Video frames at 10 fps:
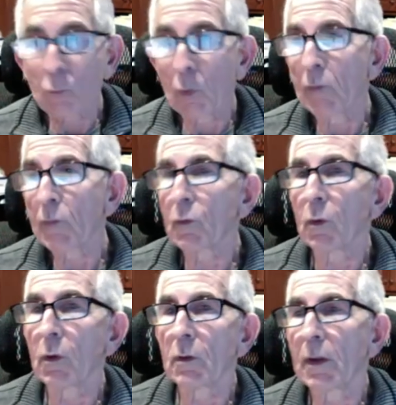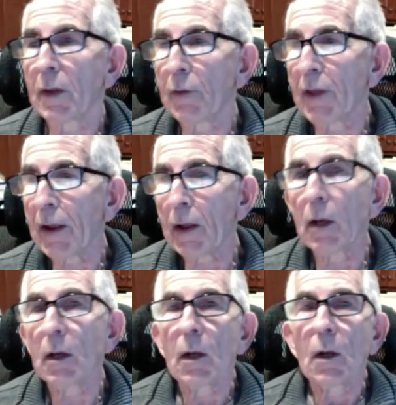One of us called
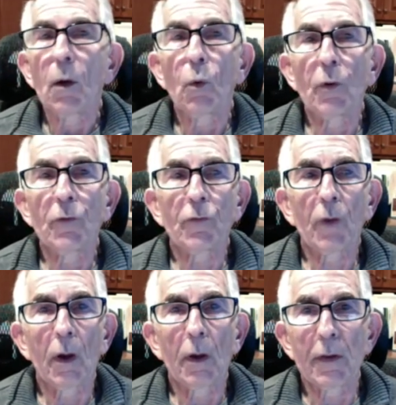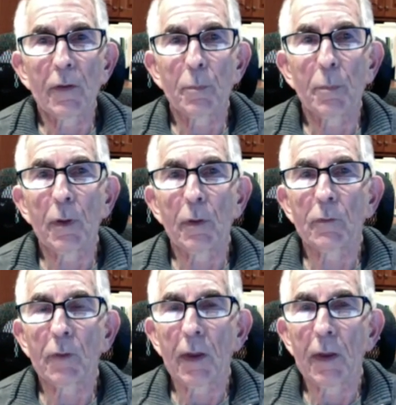Arieka, which has
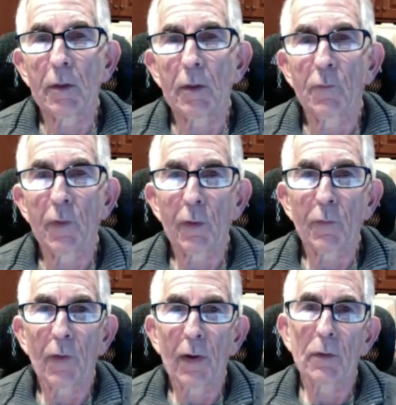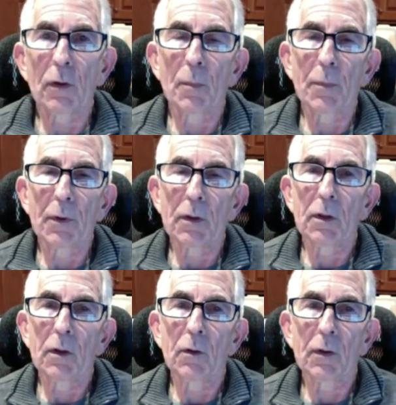built a very fine company
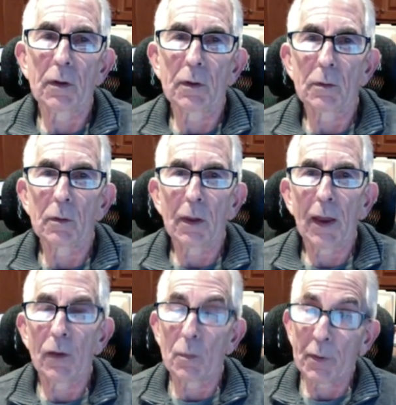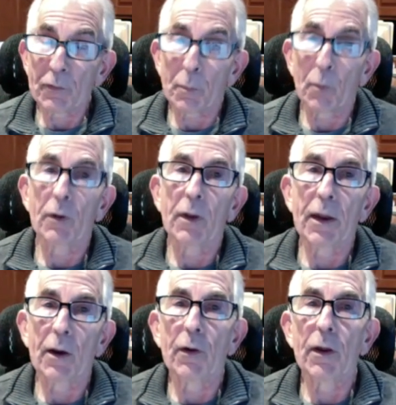here out of the Pittsburgh
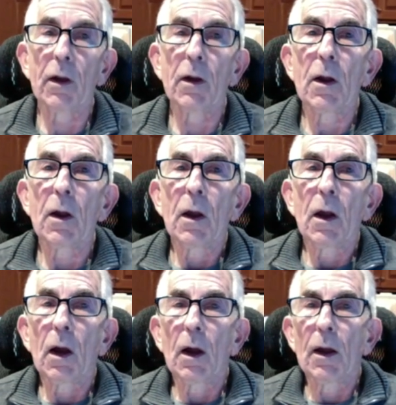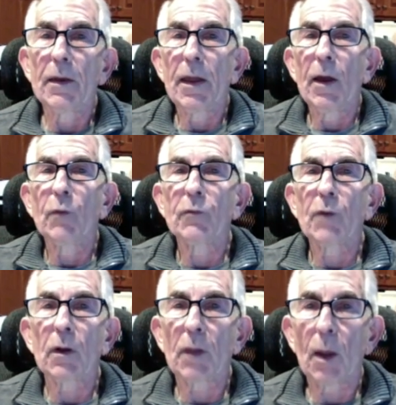area, and now has
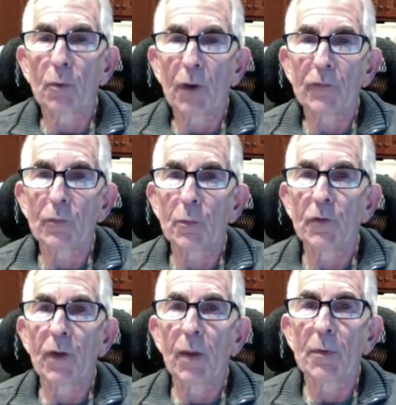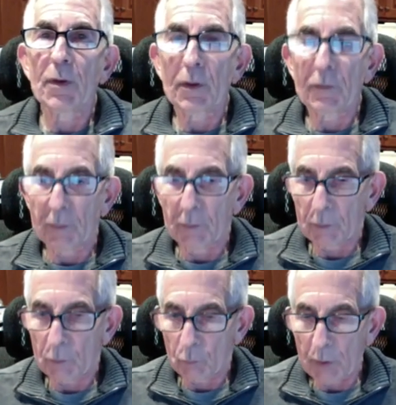got collaboration with the Japanese and the
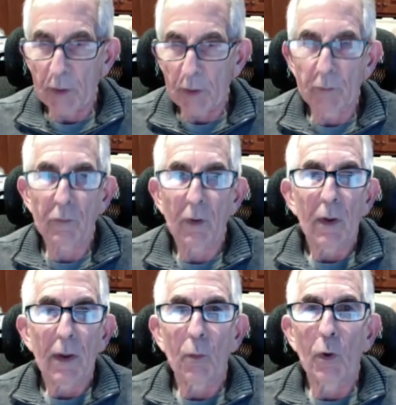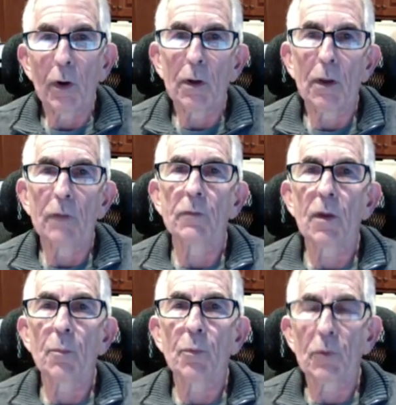Koreans. And what it is
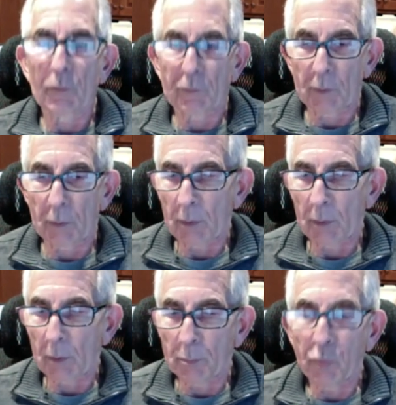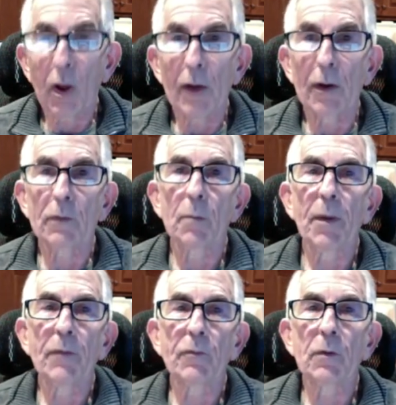they produced a product that
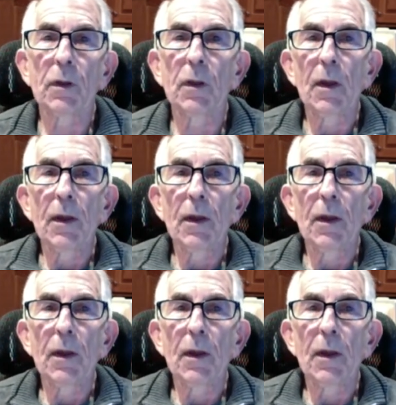basically